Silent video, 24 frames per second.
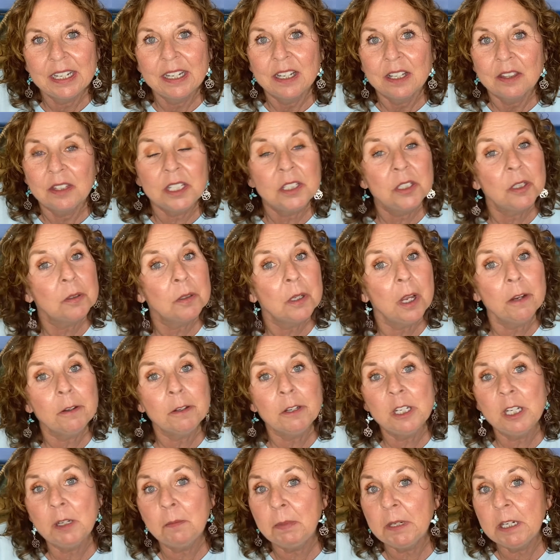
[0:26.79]
These are not
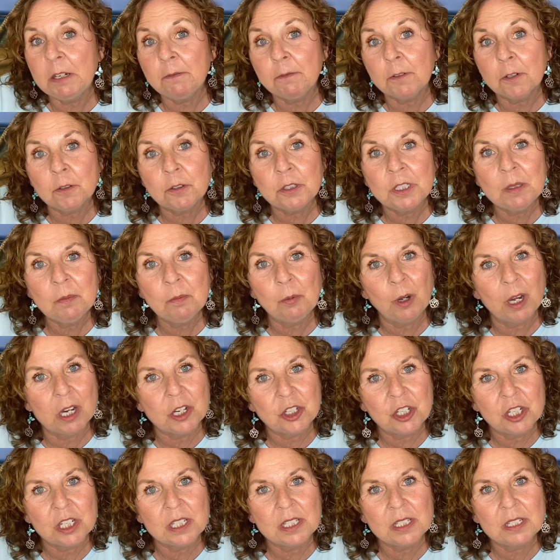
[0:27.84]
going to be first
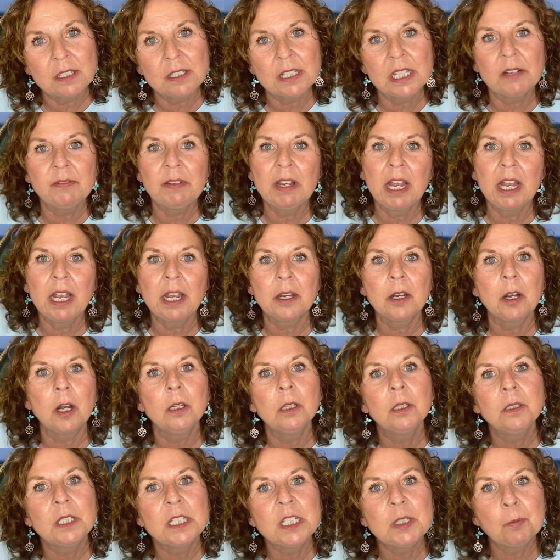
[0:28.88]
impressions because I've had all
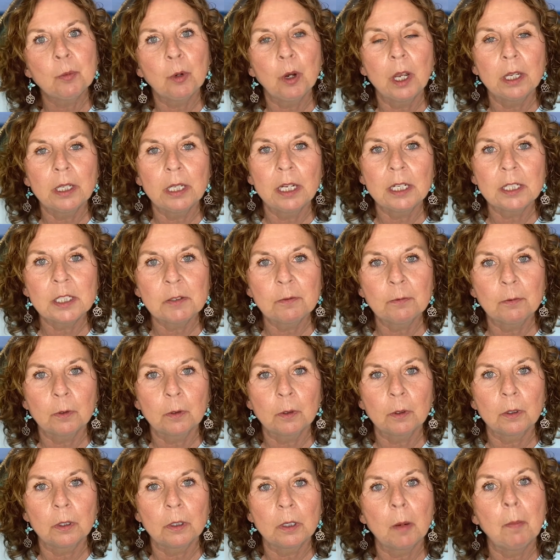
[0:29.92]
of these products
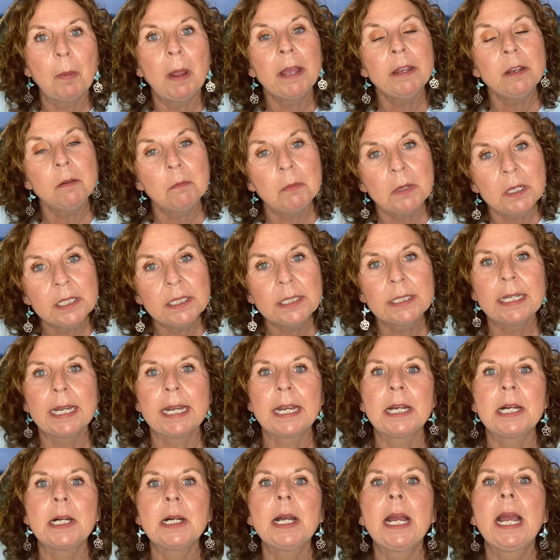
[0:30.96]
for about a month
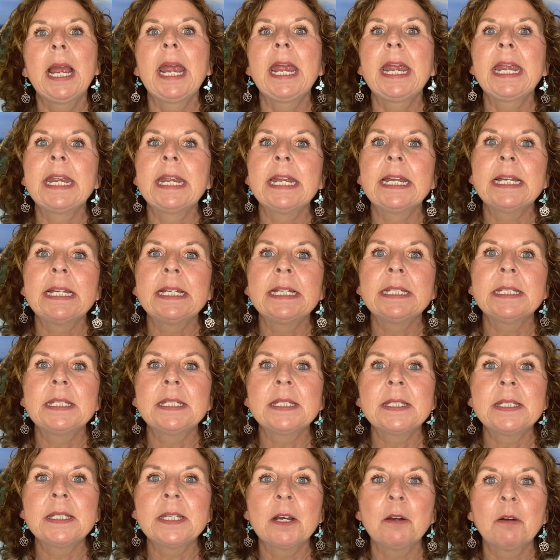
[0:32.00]
now, and
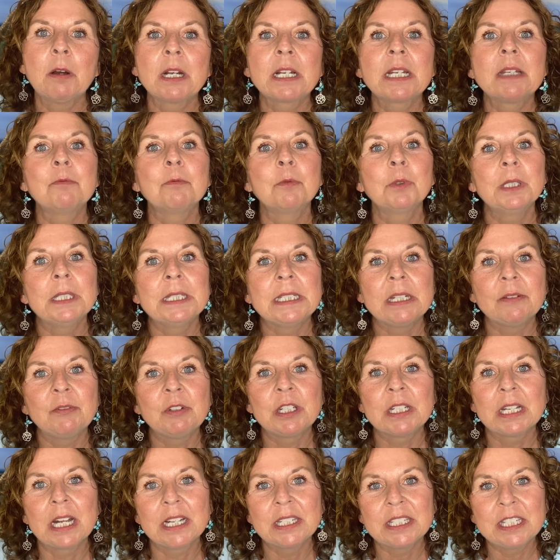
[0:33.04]
so I can really give you
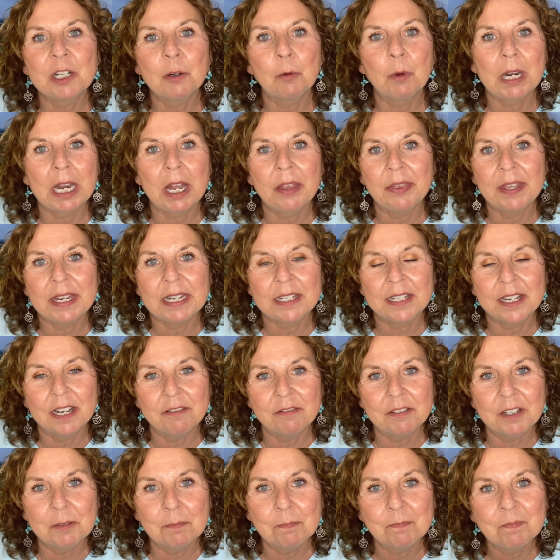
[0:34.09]
an idea what I think of
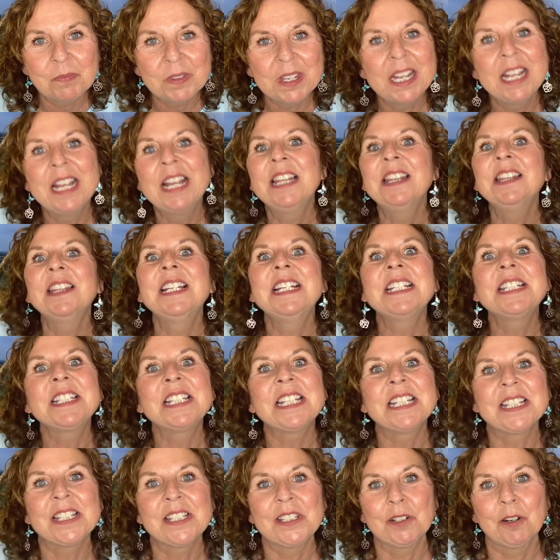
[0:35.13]
them. Let's
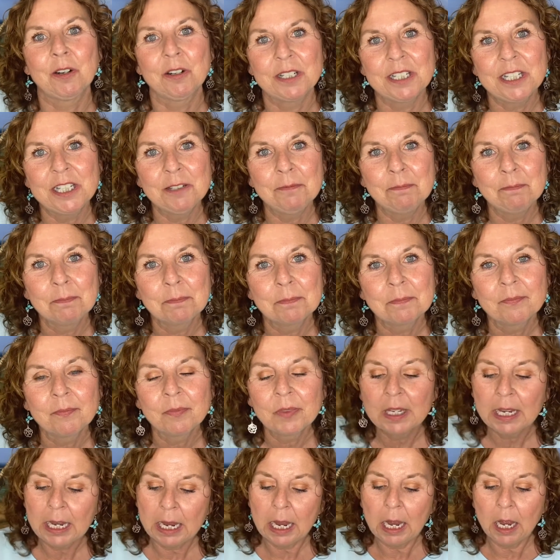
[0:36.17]
get started.
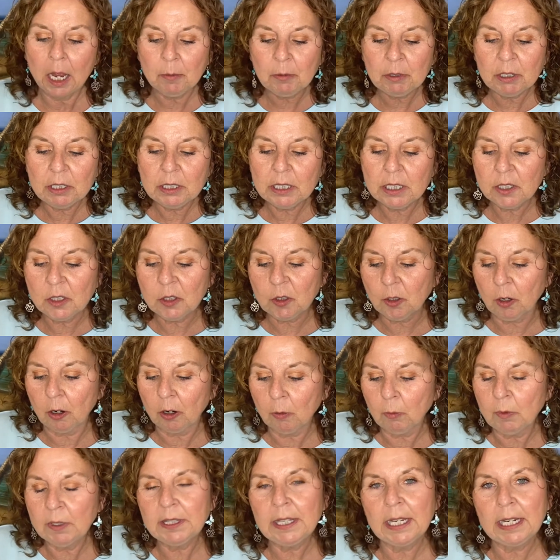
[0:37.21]
I'm going to
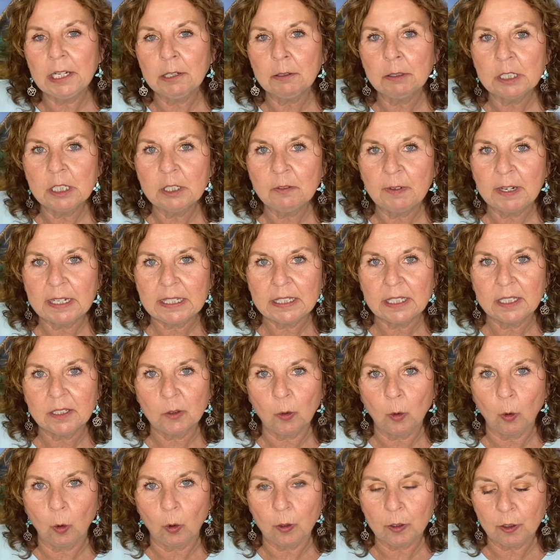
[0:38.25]
start with the Erin'S Faces
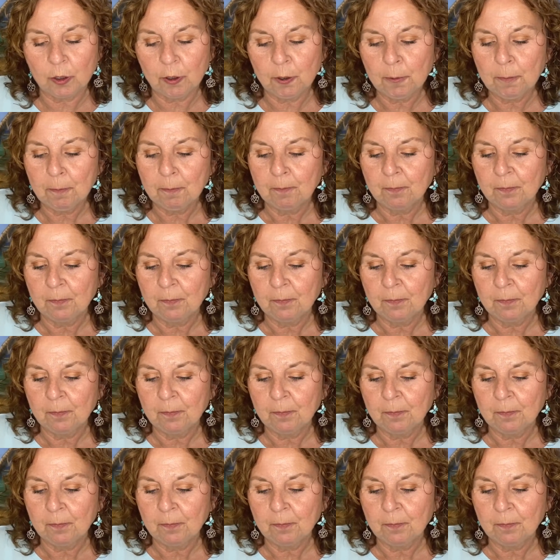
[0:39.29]
order.